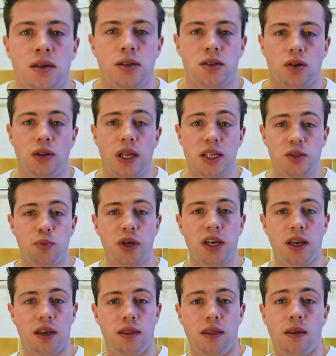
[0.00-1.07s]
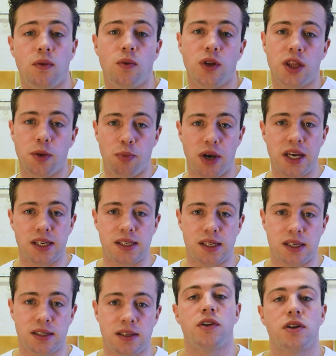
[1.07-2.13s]
So let's begin with the
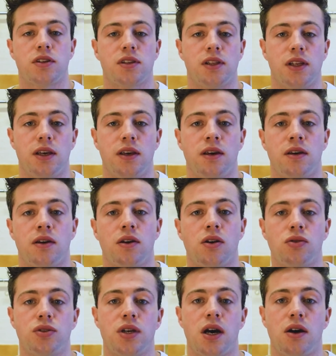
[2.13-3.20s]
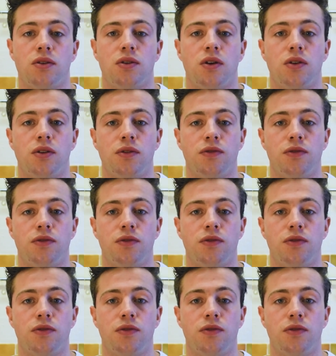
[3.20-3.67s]
basics. Firstly, go down on